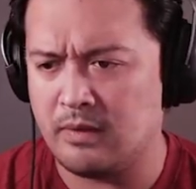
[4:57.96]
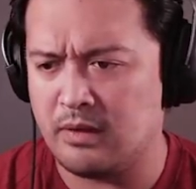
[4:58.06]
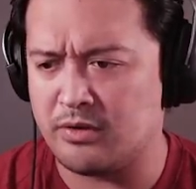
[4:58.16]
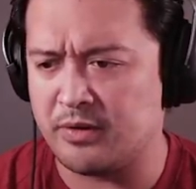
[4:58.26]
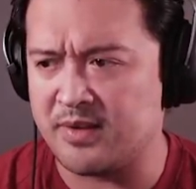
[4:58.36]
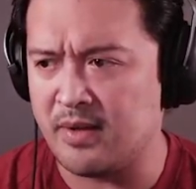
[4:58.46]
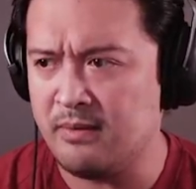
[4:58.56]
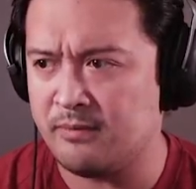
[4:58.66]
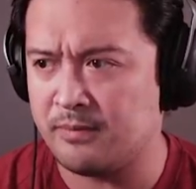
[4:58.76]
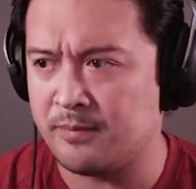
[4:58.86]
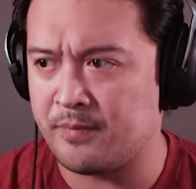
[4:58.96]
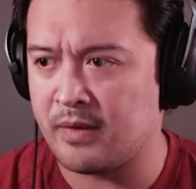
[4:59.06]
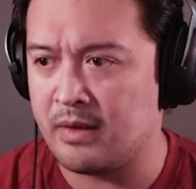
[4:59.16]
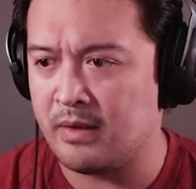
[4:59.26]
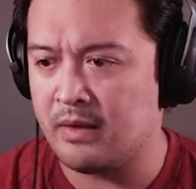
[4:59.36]
Interesting.
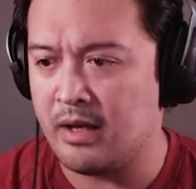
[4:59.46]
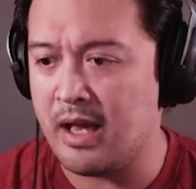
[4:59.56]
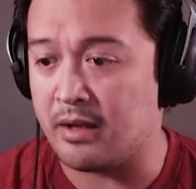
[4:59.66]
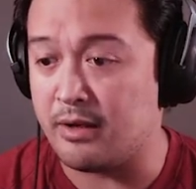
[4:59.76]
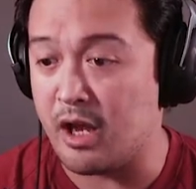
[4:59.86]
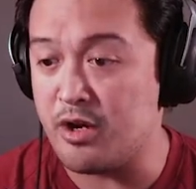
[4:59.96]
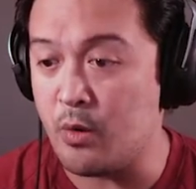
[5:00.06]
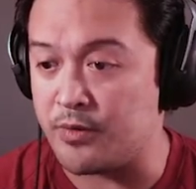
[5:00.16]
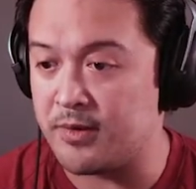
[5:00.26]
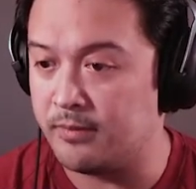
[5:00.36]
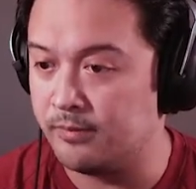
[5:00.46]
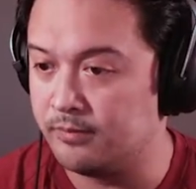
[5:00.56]
Ah, a note.